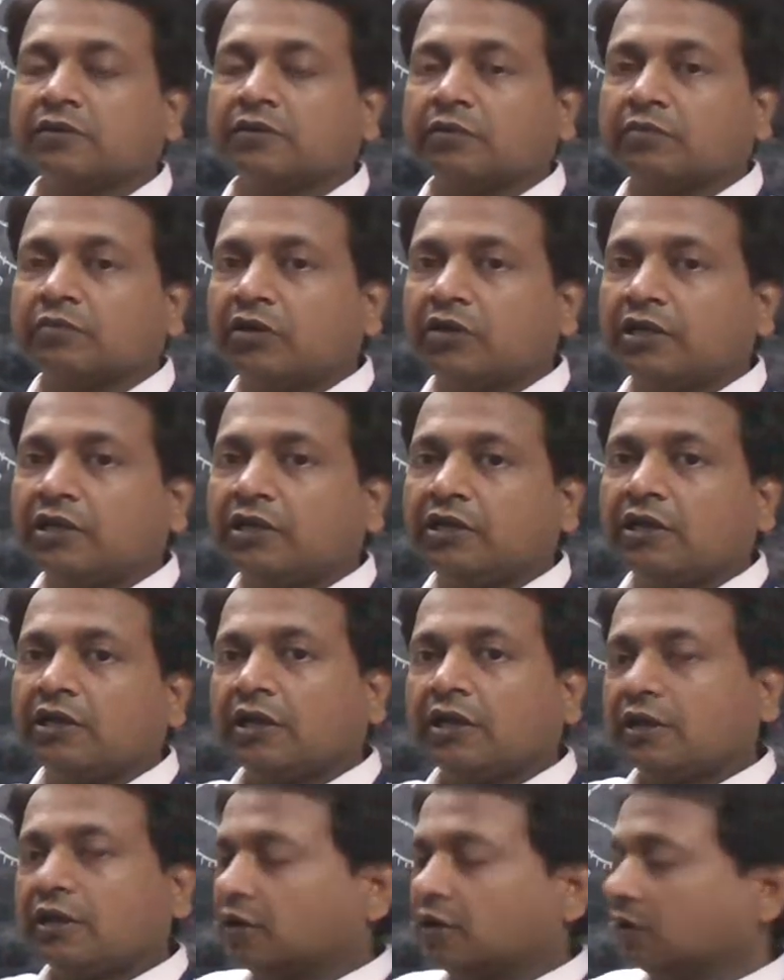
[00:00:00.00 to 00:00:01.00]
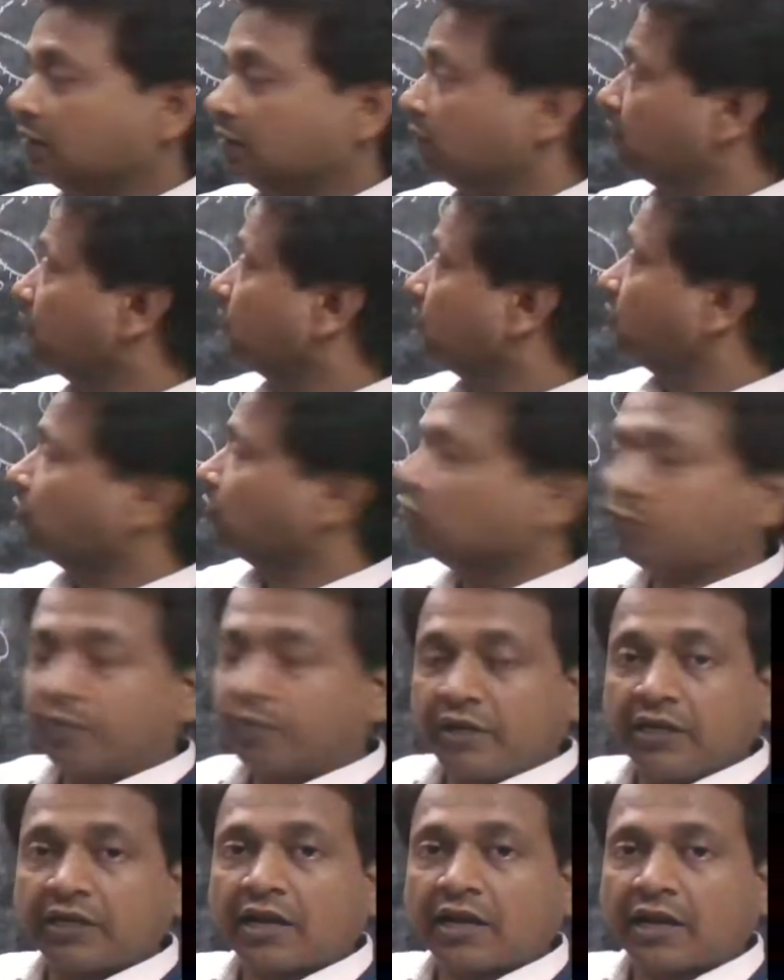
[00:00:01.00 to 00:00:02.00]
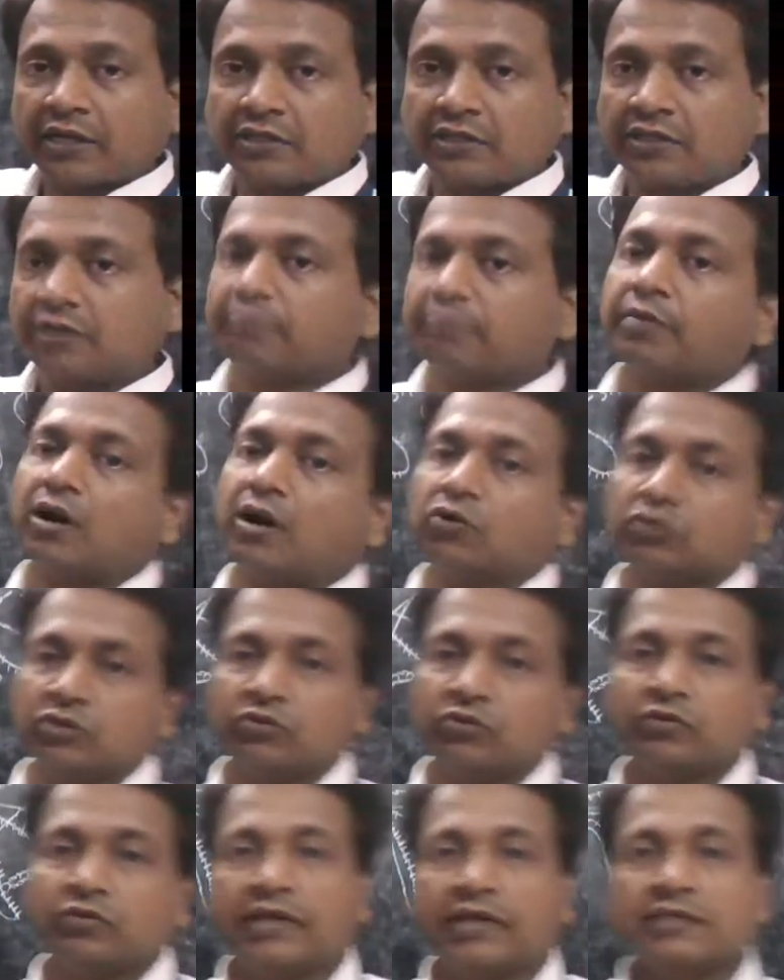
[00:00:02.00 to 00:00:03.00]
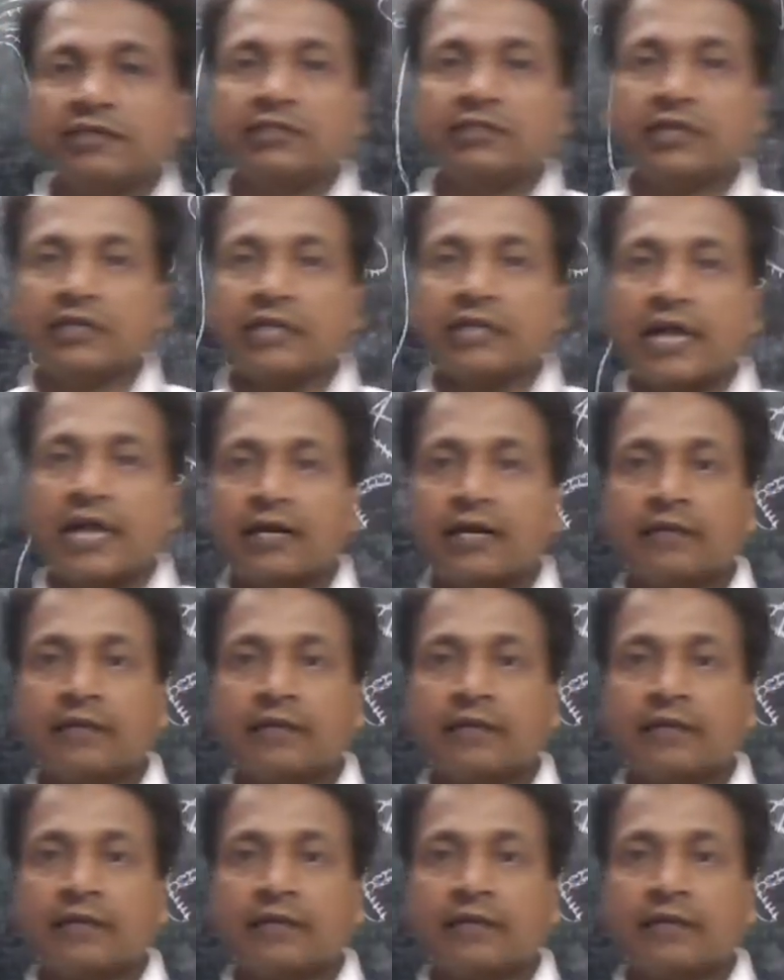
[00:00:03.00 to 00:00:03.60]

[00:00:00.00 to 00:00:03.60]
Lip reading: Opening or the mouth, you can say that.